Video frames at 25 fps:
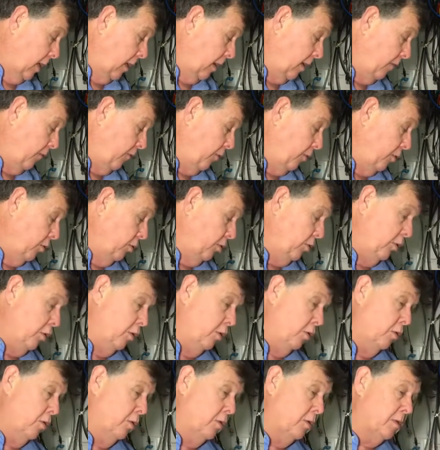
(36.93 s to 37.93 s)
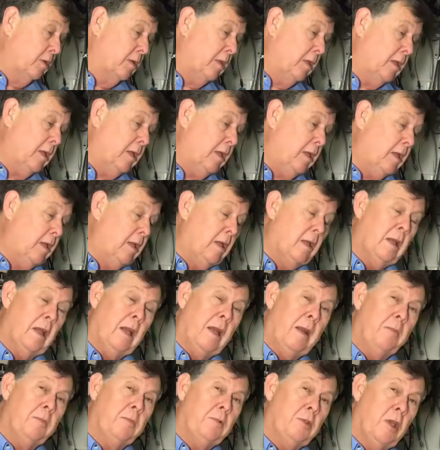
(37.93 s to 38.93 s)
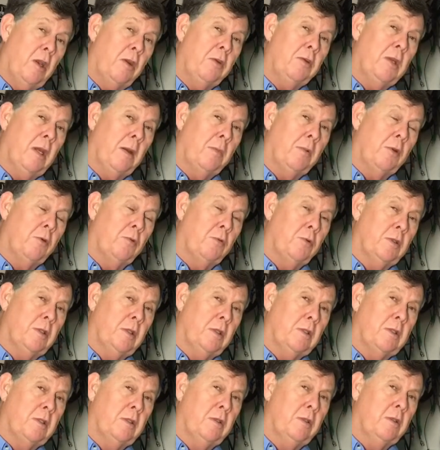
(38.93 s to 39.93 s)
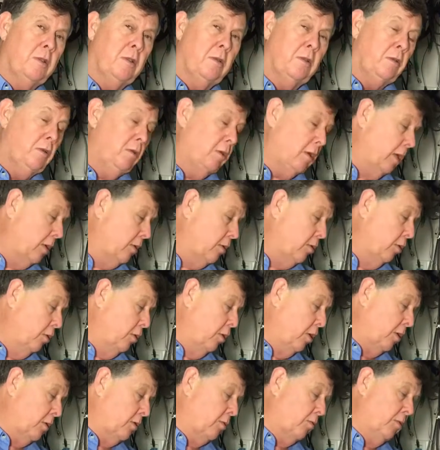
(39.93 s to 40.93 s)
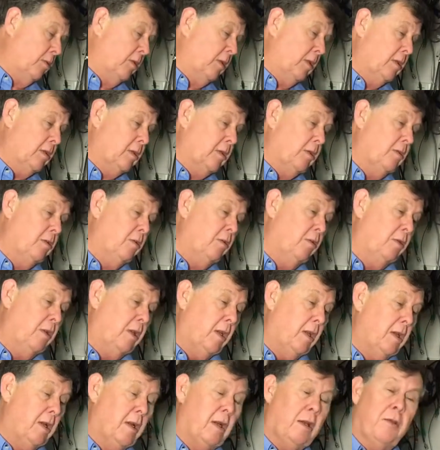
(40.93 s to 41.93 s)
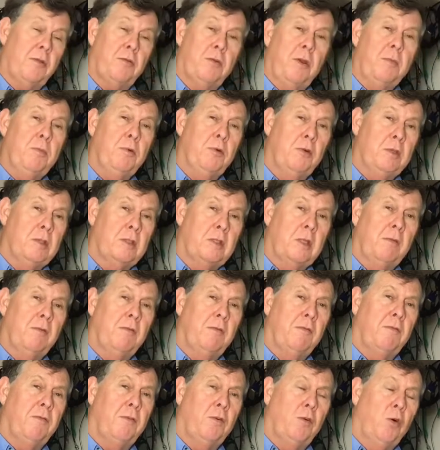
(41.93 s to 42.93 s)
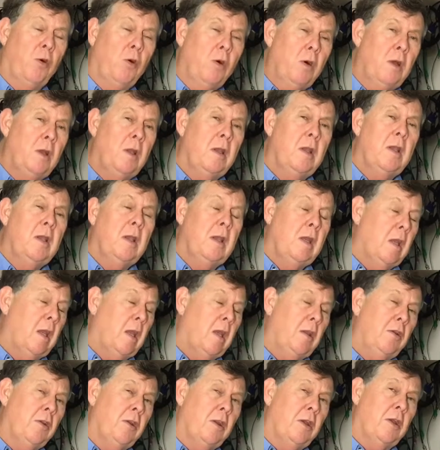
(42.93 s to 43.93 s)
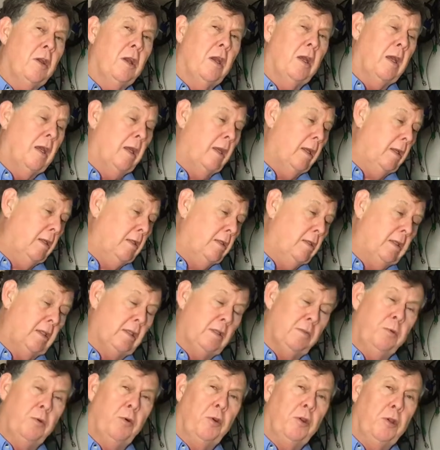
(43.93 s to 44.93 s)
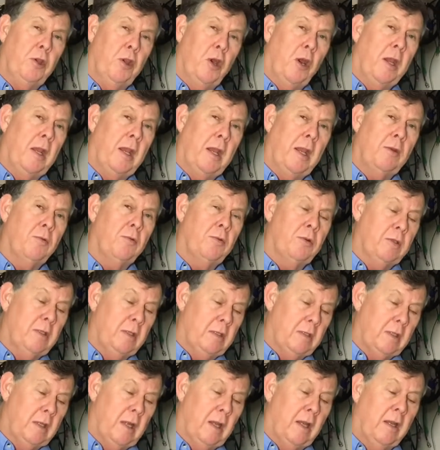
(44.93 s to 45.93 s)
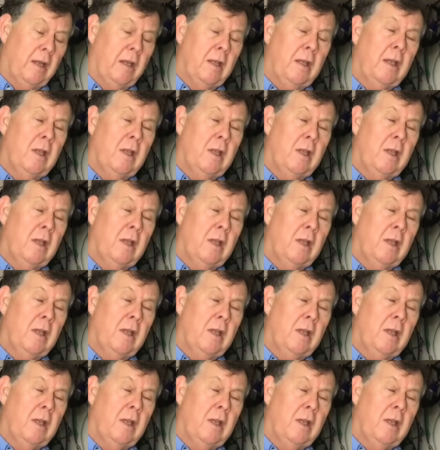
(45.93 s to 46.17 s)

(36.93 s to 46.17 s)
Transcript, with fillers: If you use the um, zone doubling resistors, you get two lots of resistors. You get a 3.74 and you get a, a 6.98 resistor.